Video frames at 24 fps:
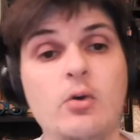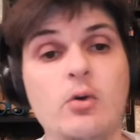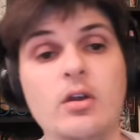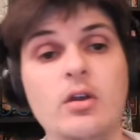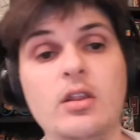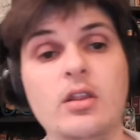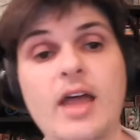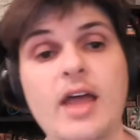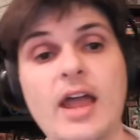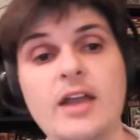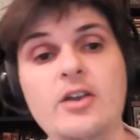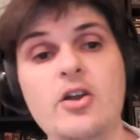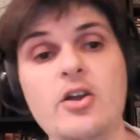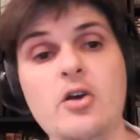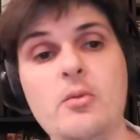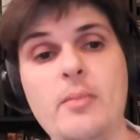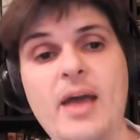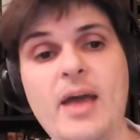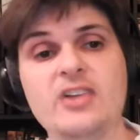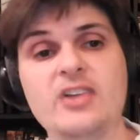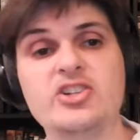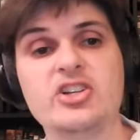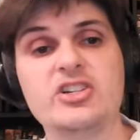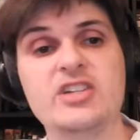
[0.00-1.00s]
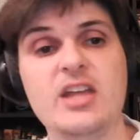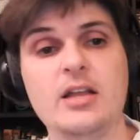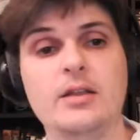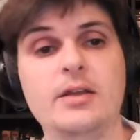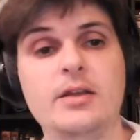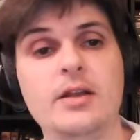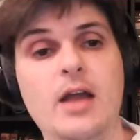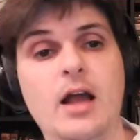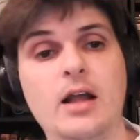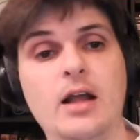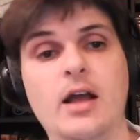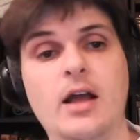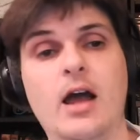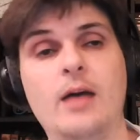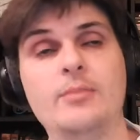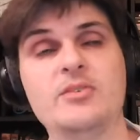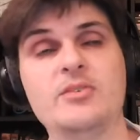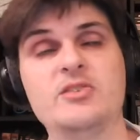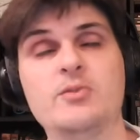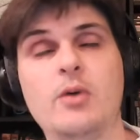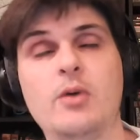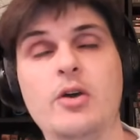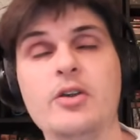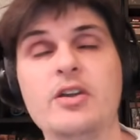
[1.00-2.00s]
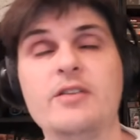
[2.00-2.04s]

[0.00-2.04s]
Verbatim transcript: orlandomagicdaily.com as well.